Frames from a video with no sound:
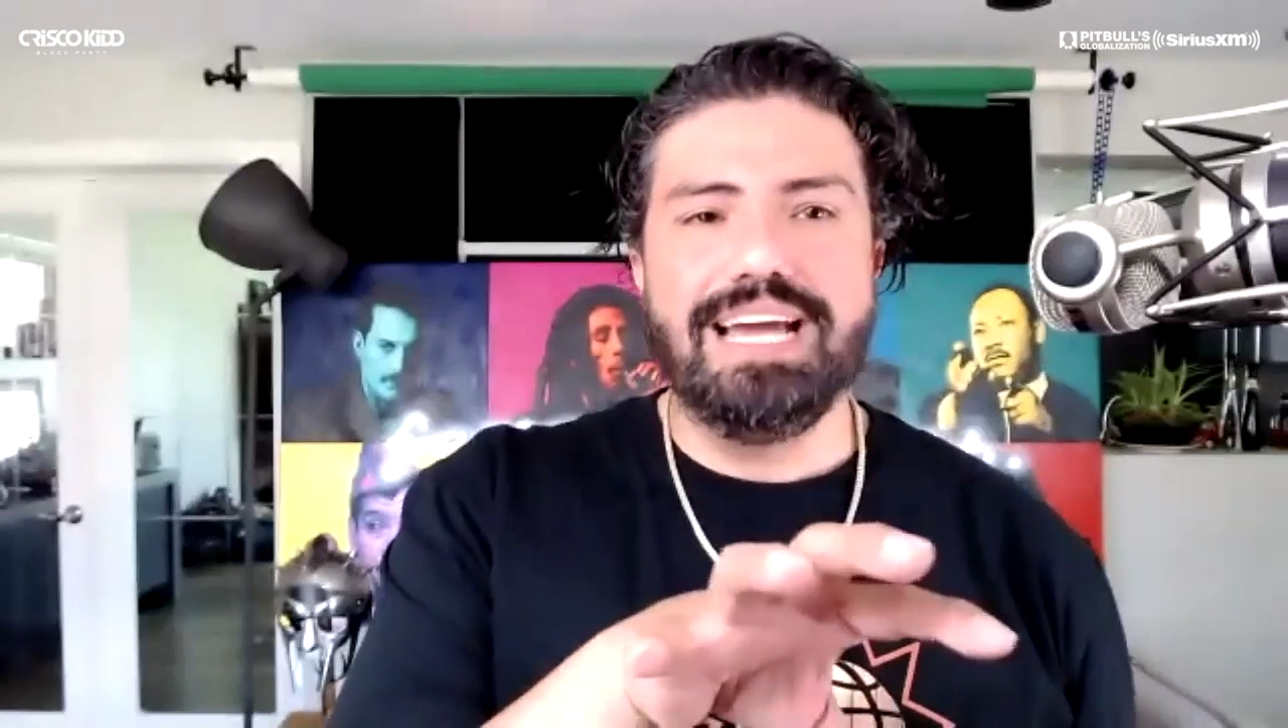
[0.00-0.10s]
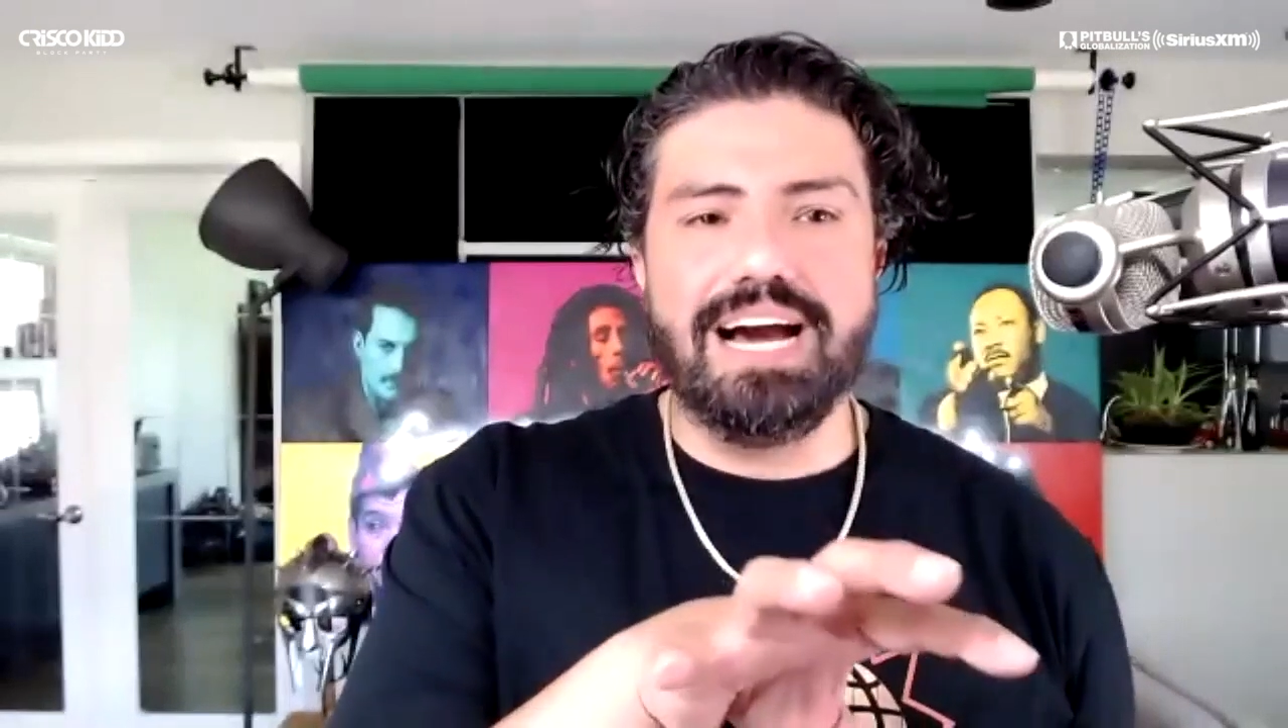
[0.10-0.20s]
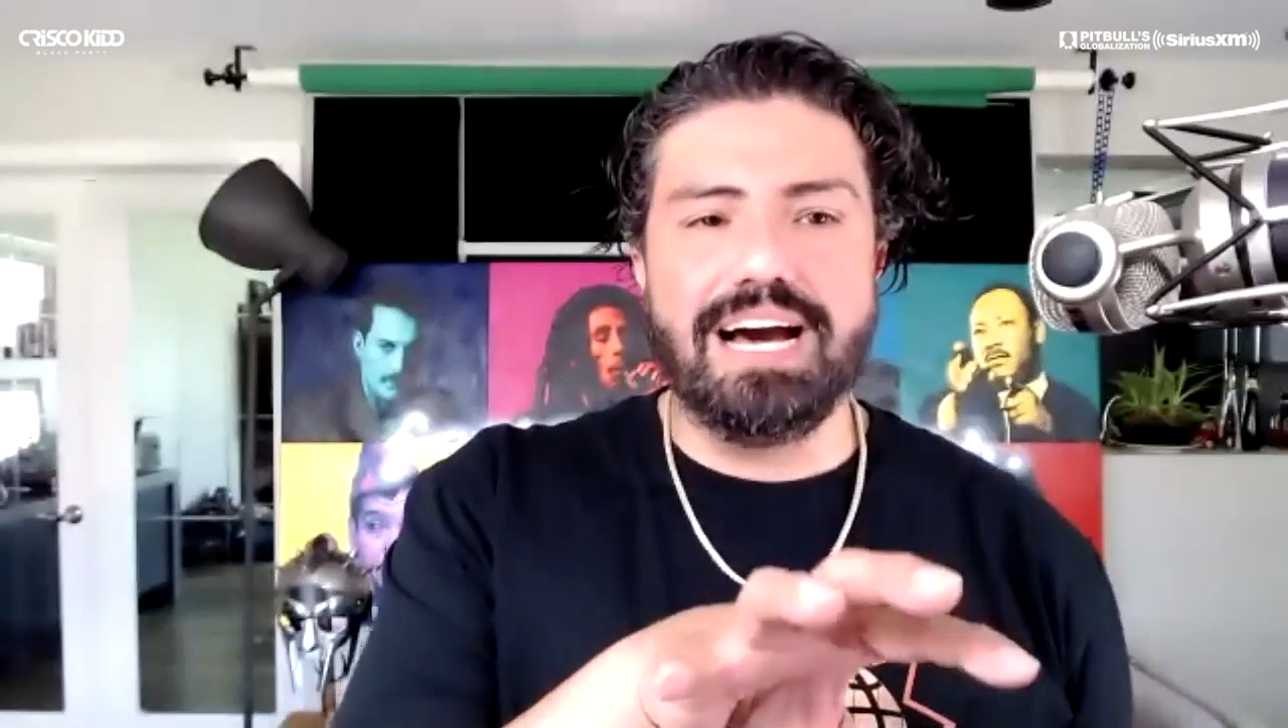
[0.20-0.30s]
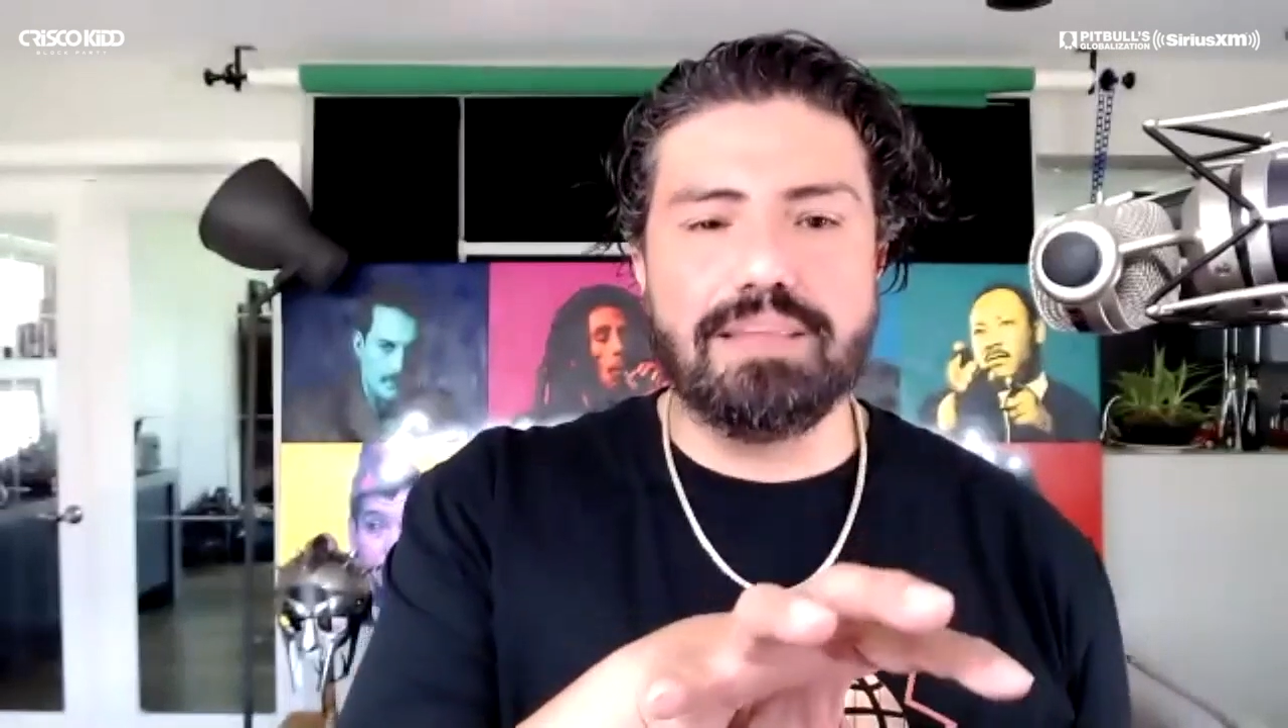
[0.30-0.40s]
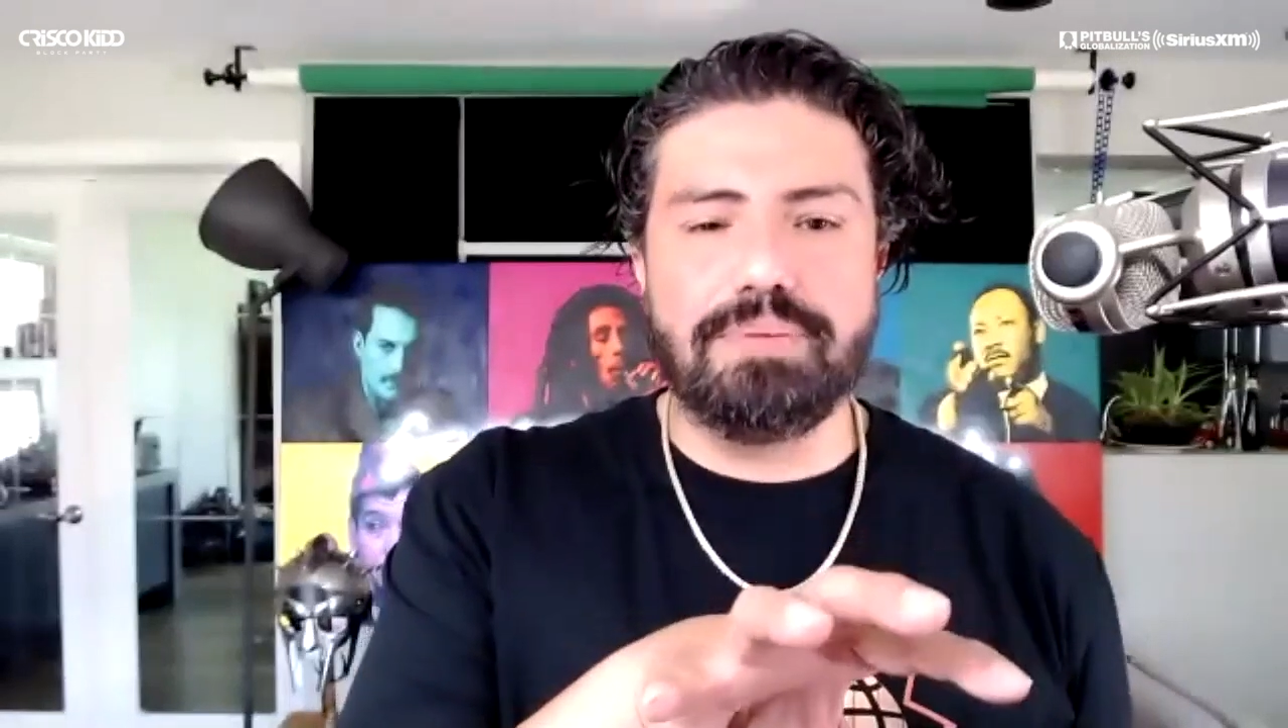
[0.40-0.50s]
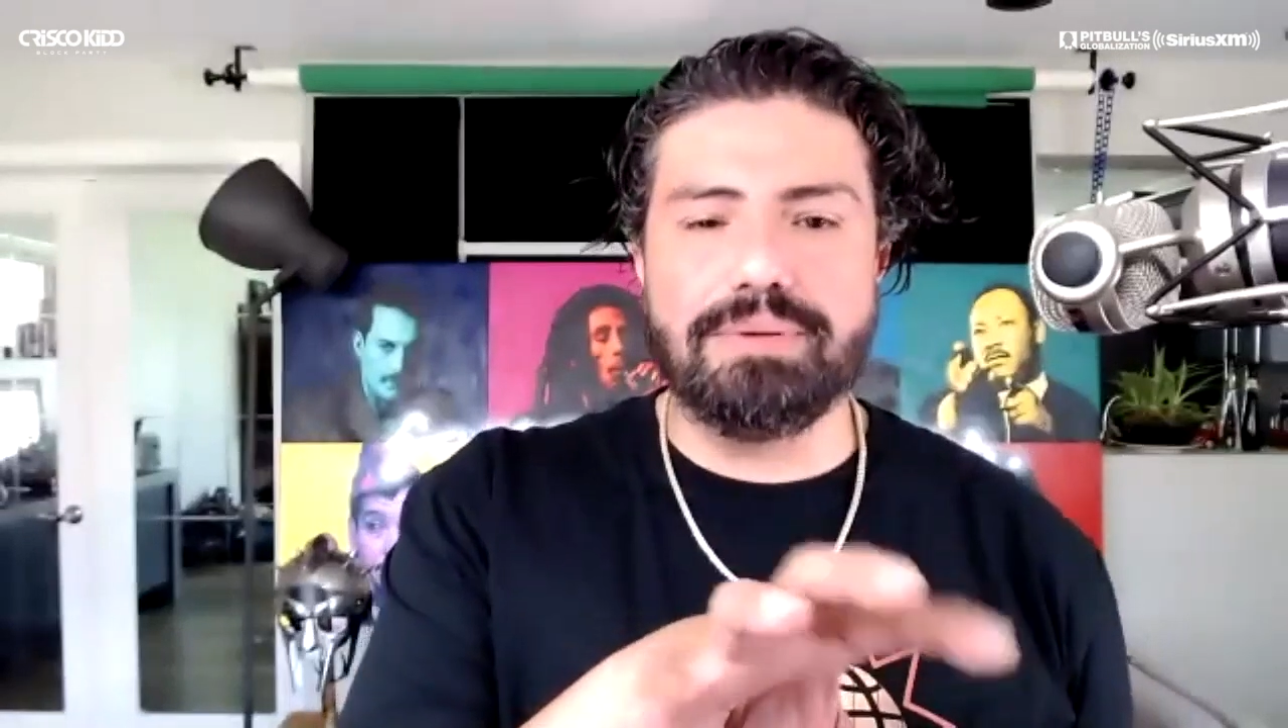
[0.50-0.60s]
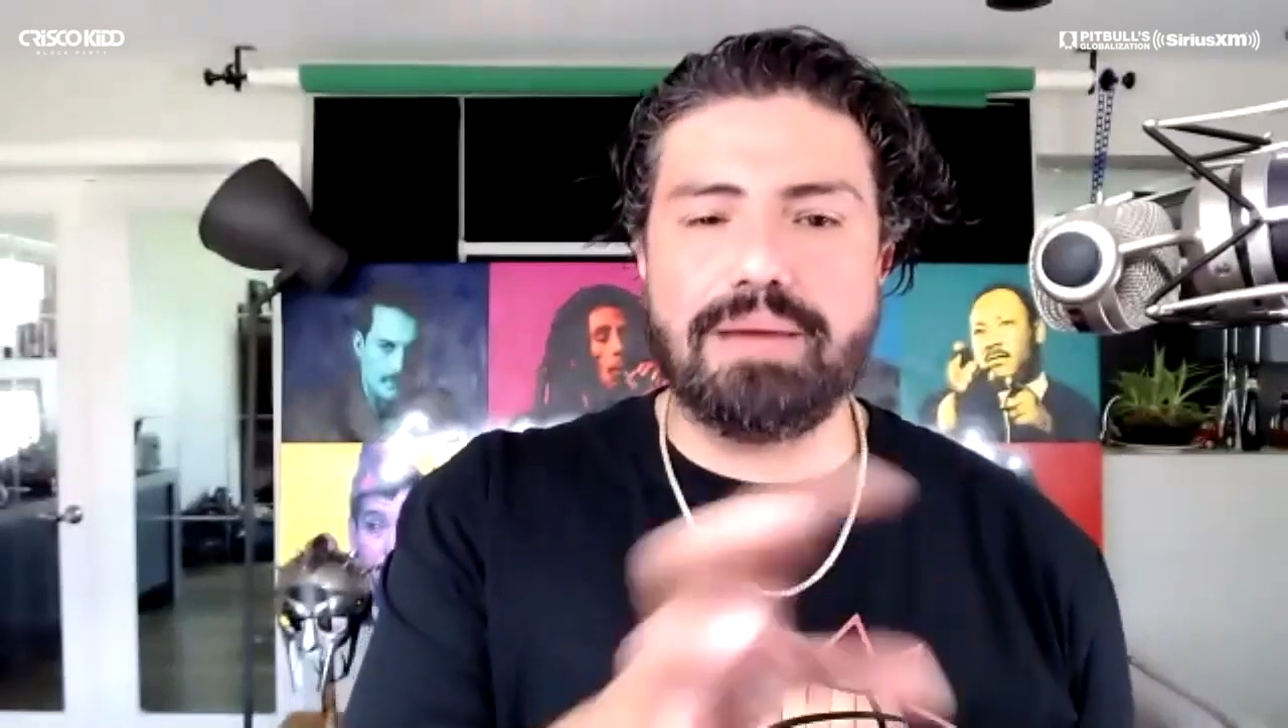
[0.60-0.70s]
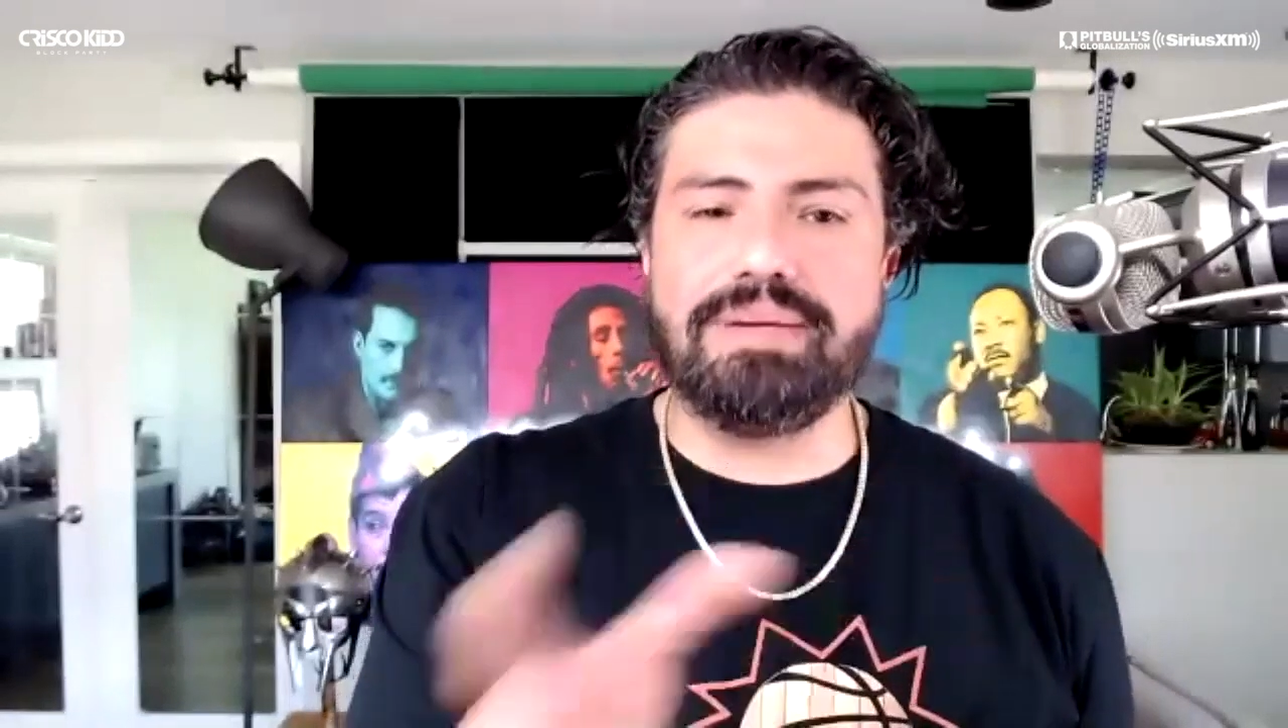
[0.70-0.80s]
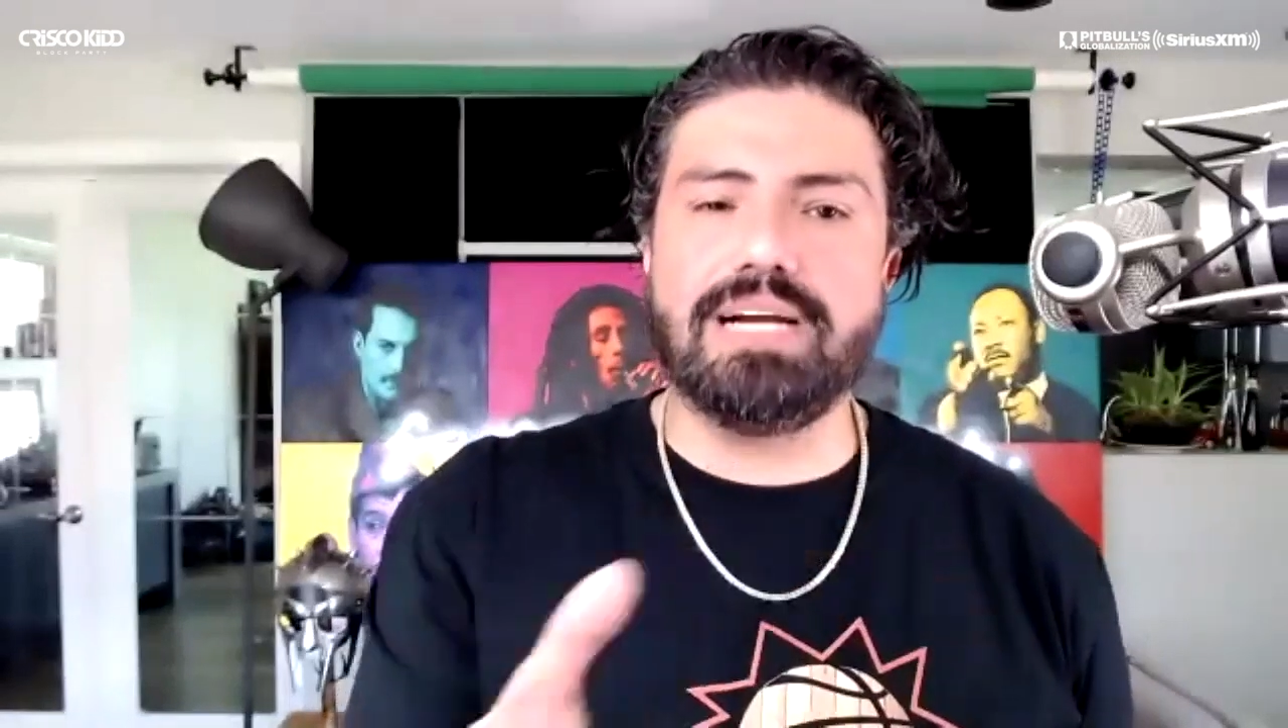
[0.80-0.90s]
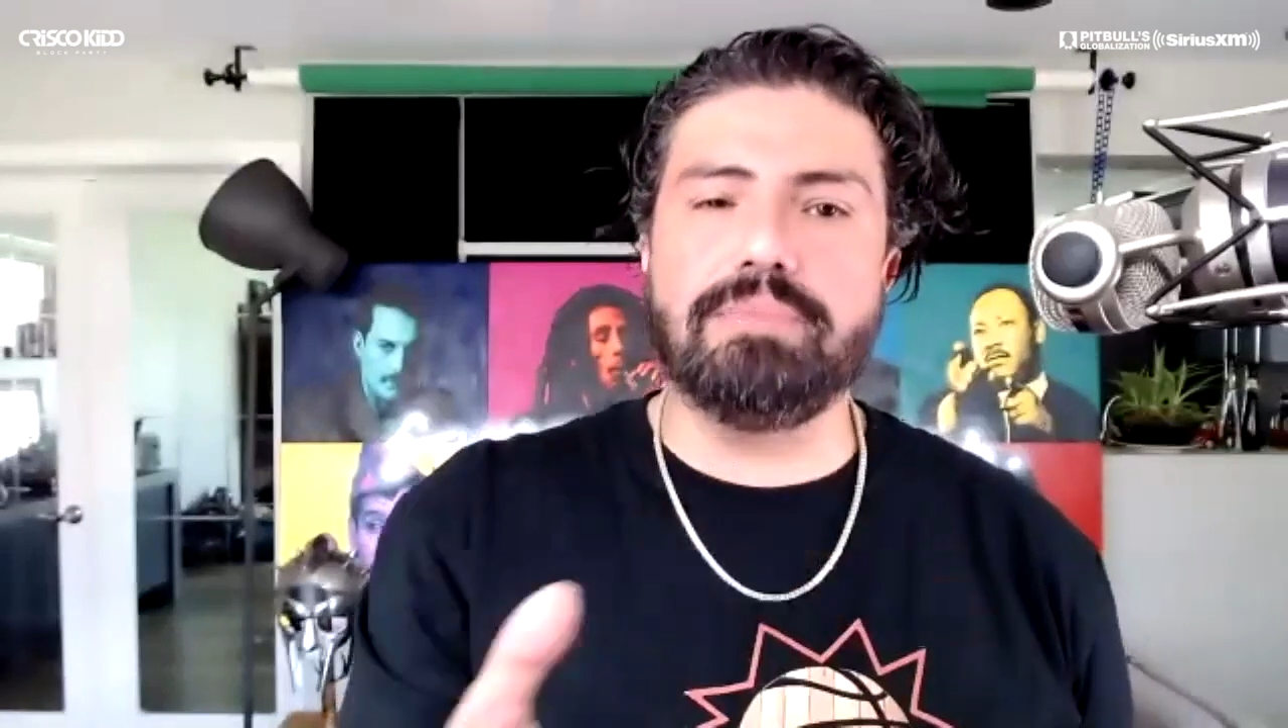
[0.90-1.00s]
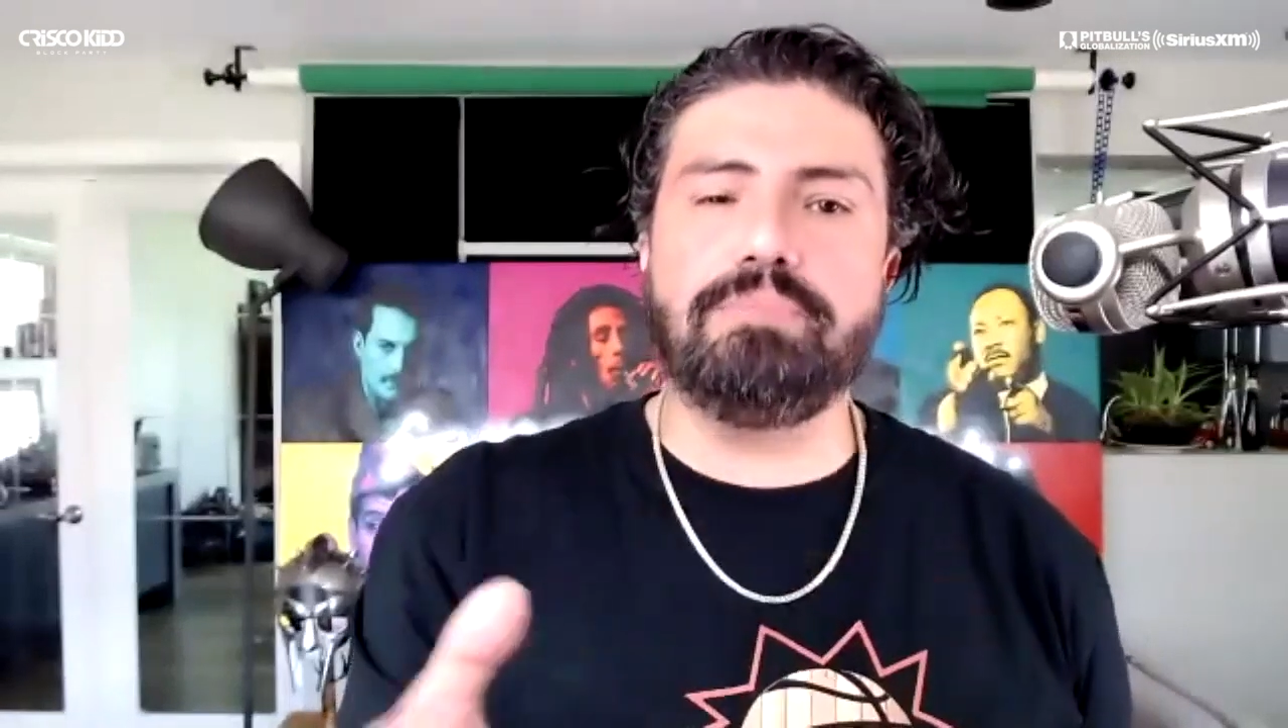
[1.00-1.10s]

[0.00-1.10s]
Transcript: the people that become a